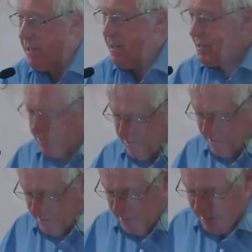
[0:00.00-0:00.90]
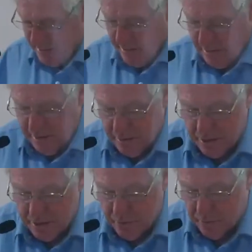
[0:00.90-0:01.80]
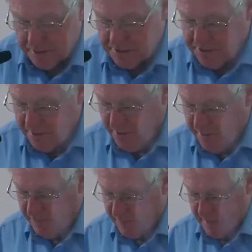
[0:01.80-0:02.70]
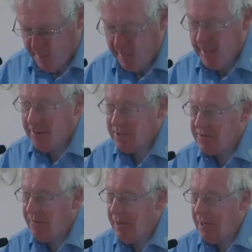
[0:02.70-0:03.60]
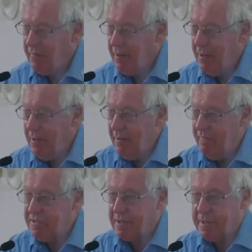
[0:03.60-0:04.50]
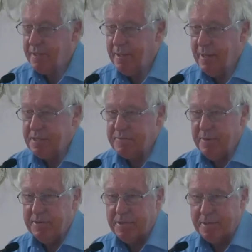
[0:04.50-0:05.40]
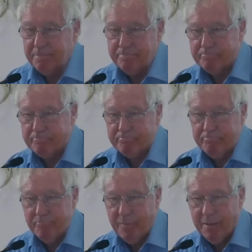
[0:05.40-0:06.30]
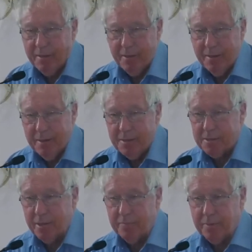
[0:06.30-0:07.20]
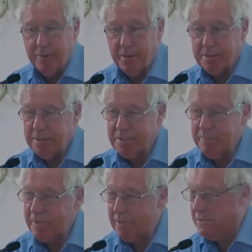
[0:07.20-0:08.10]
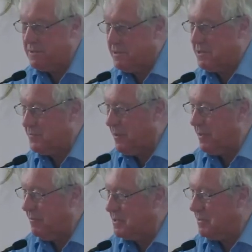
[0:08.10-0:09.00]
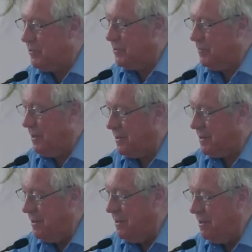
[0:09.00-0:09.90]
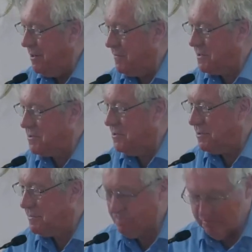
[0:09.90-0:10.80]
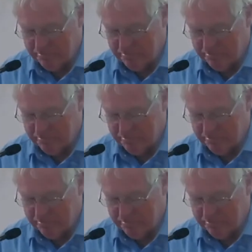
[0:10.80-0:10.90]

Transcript: to tell us what to do and how to survive physically and spiritually. So I hope you pay attention, because this is probably the most important part of this talk.